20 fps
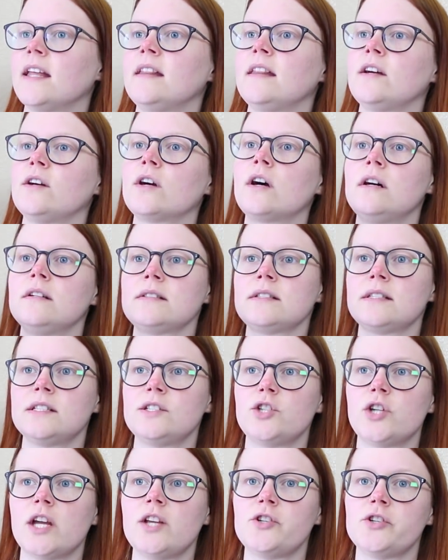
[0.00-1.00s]
And they're constantly
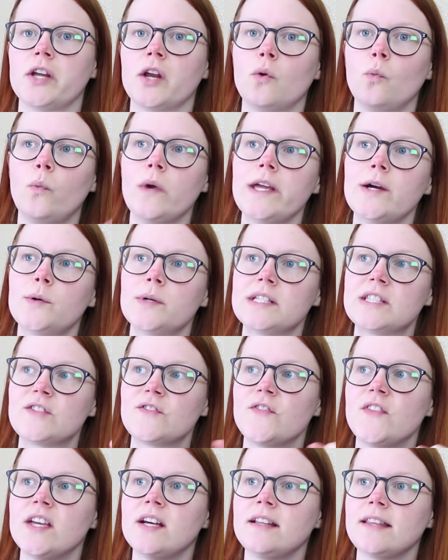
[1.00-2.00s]
changing, and we always
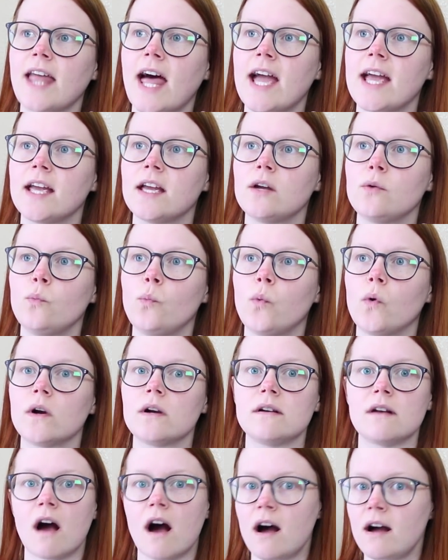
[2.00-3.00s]
feel like
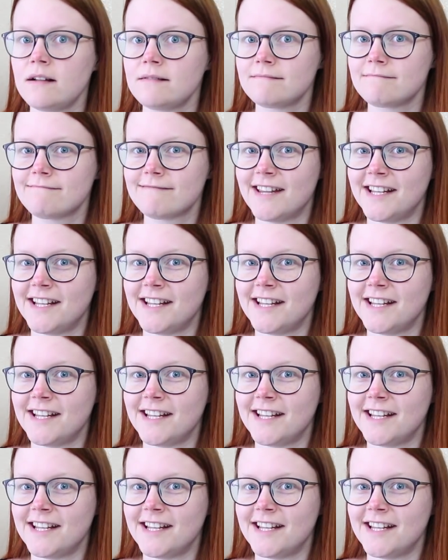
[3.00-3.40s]
we're not